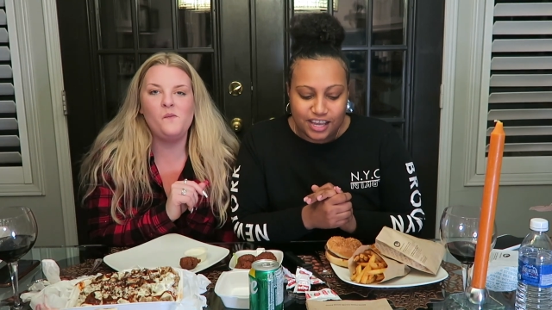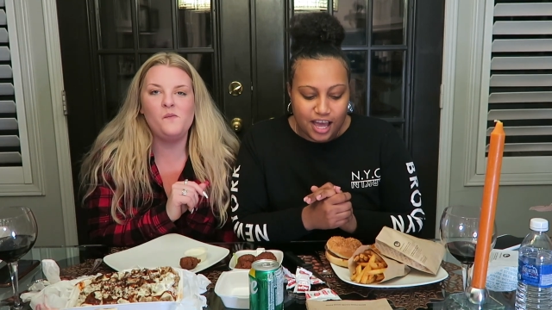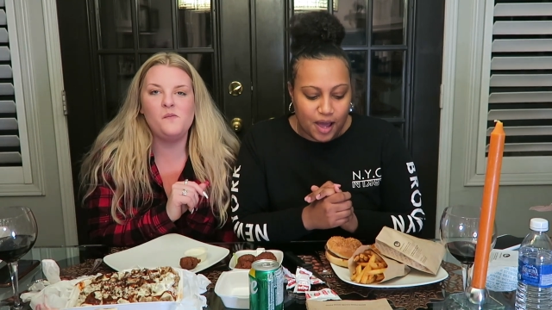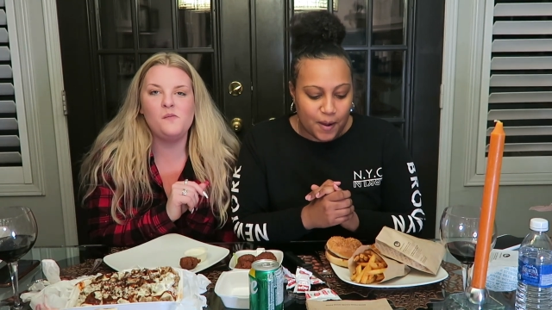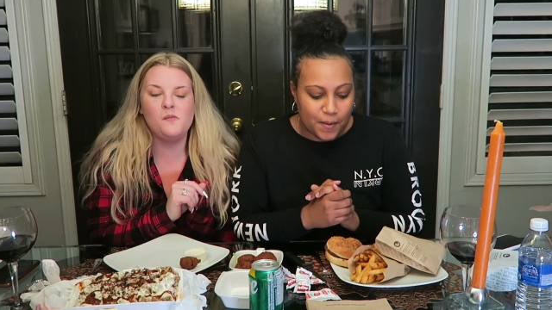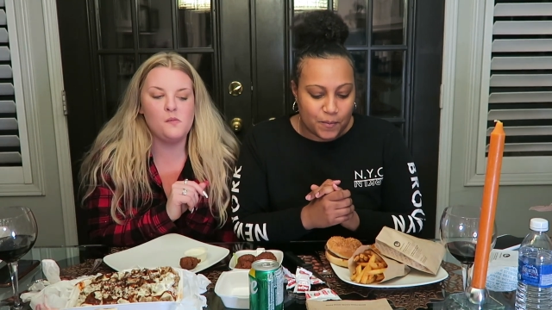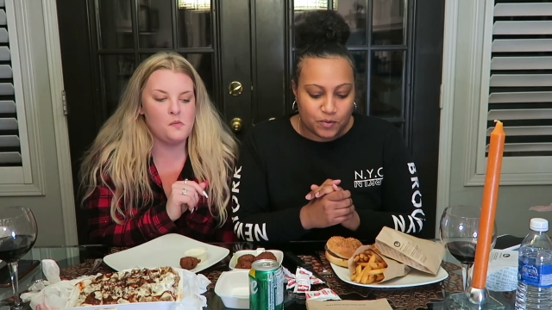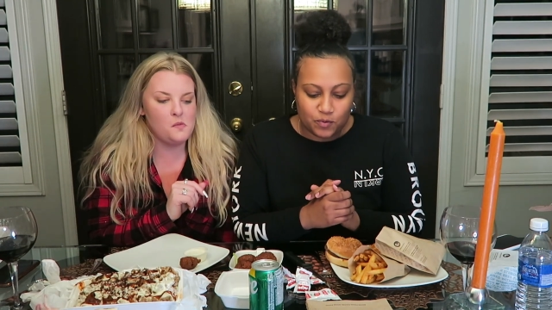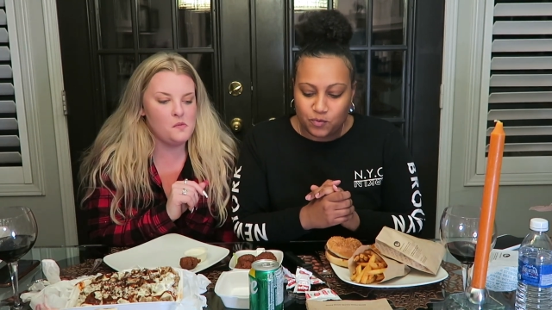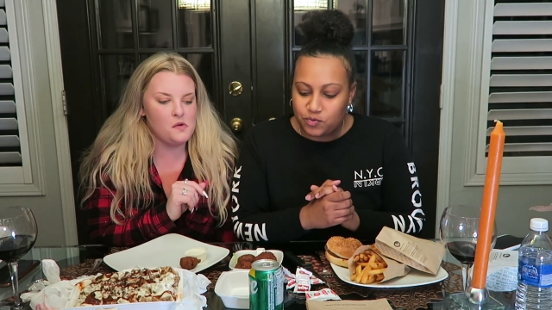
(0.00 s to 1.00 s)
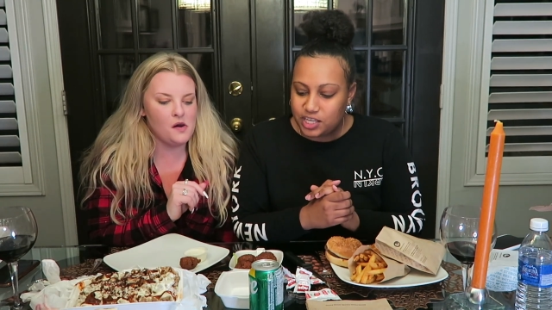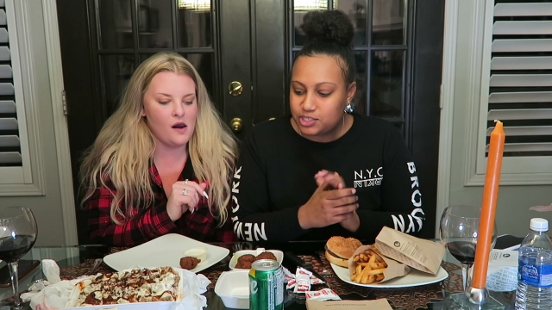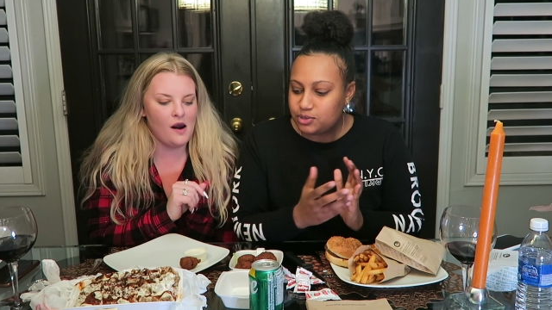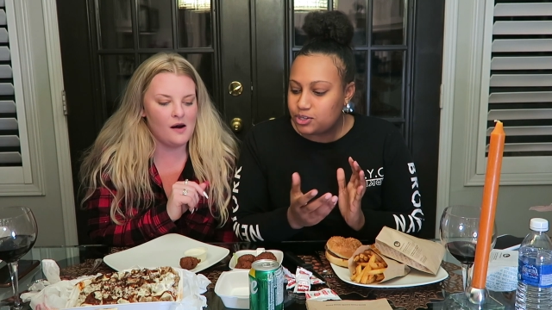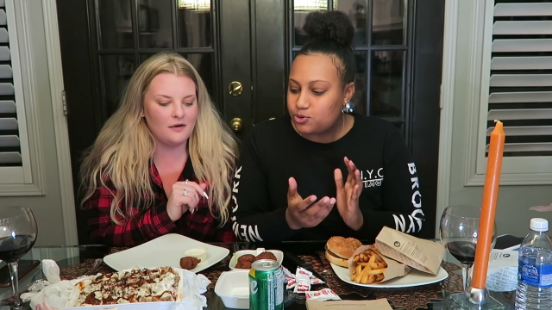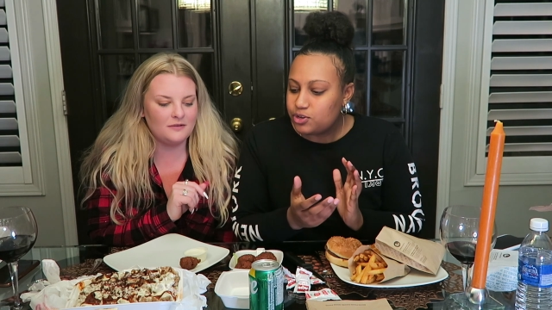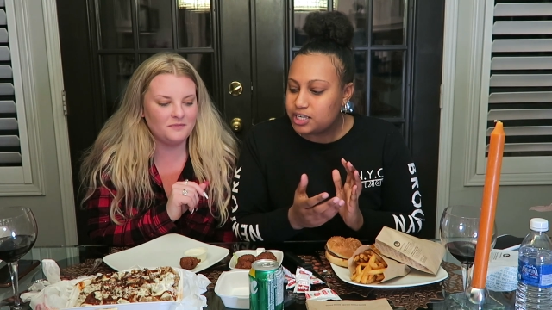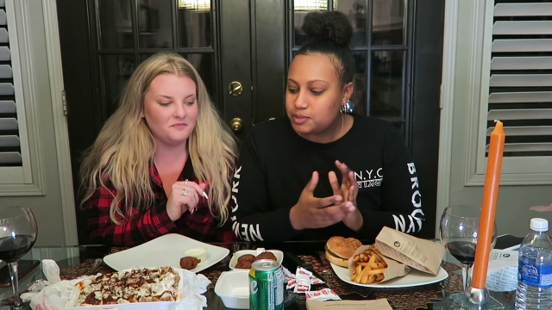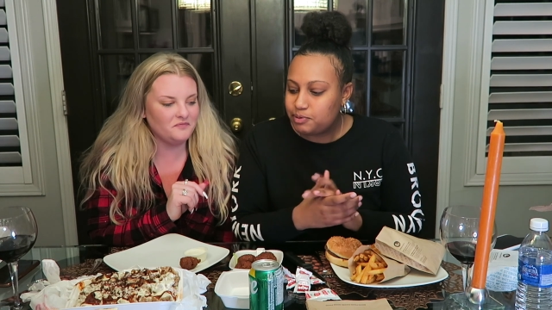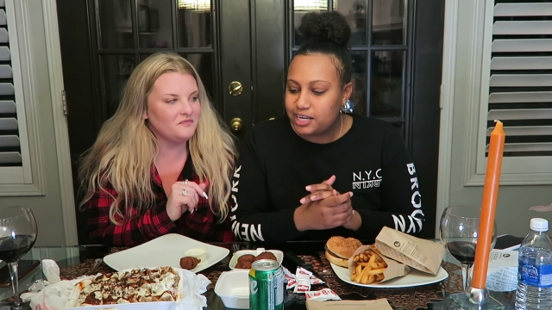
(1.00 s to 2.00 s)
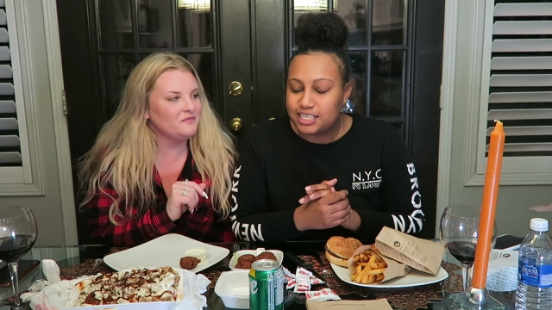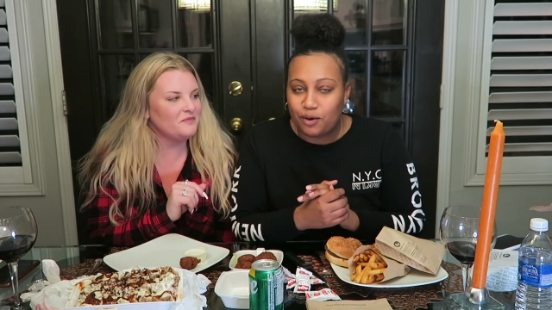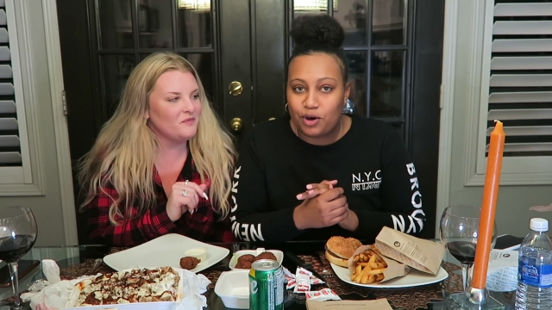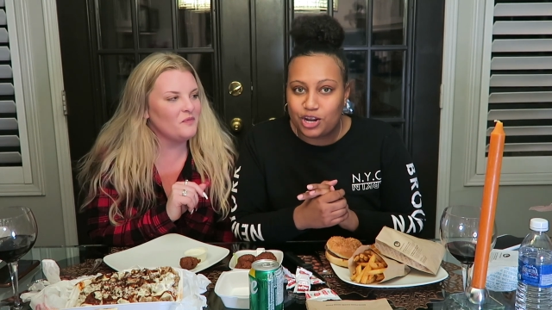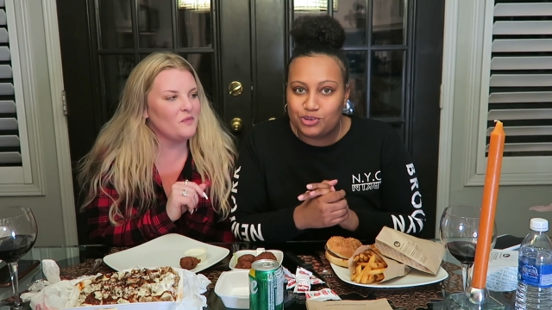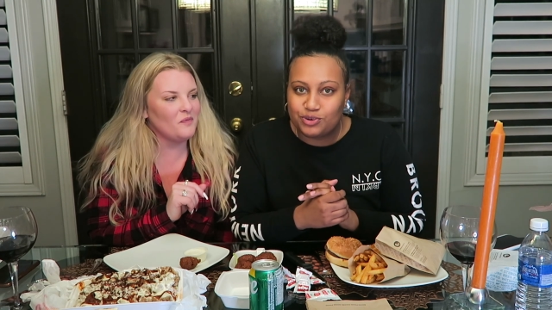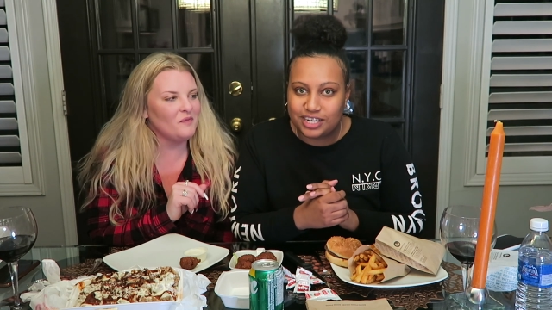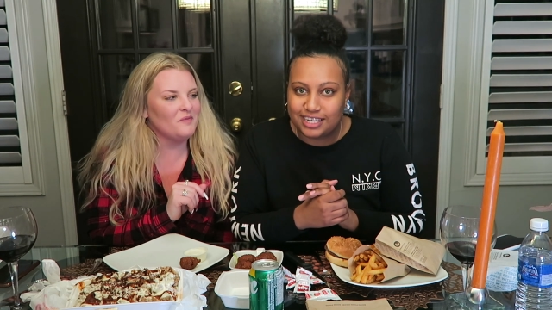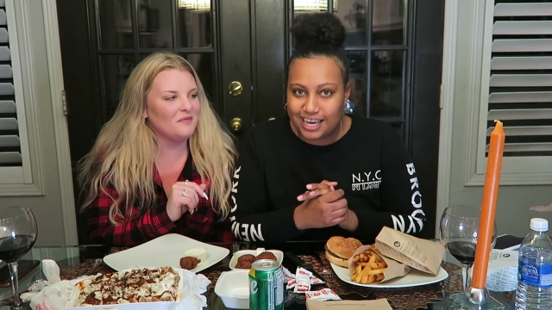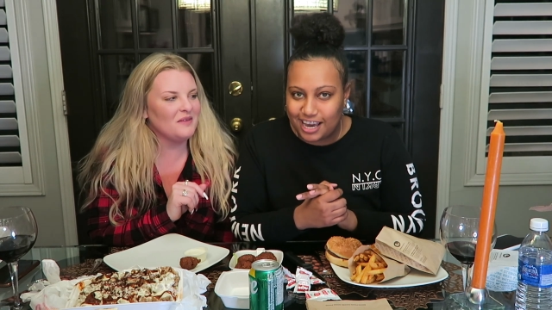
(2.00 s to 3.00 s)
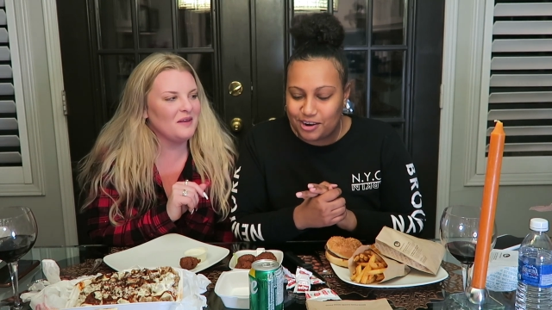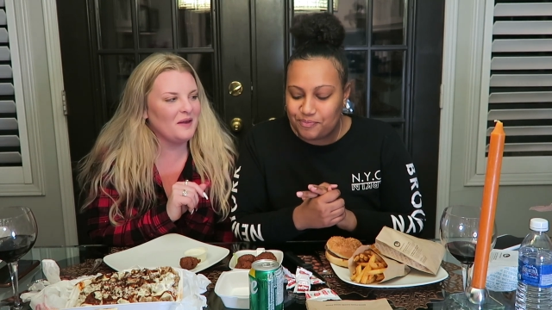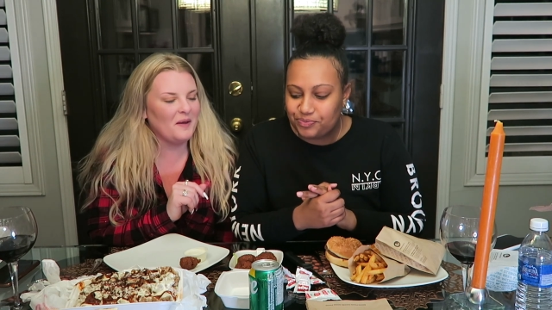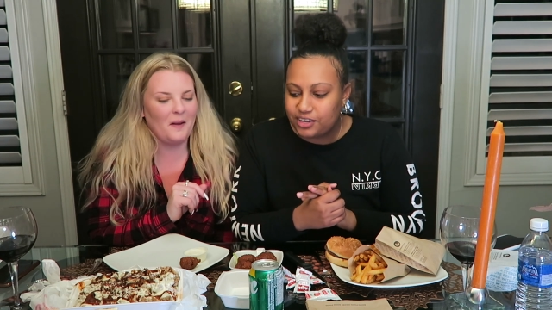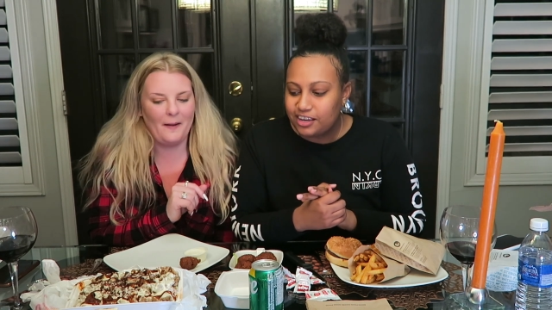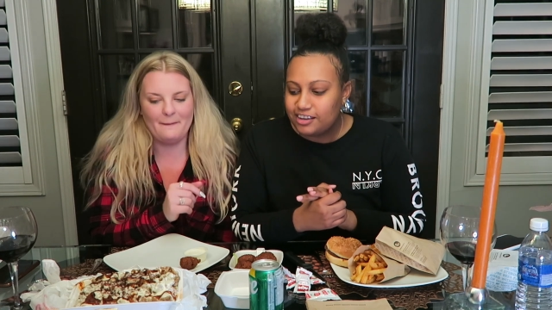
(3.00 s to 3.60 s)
Speaker 1: Um, This was a cool experience. I want to do it again.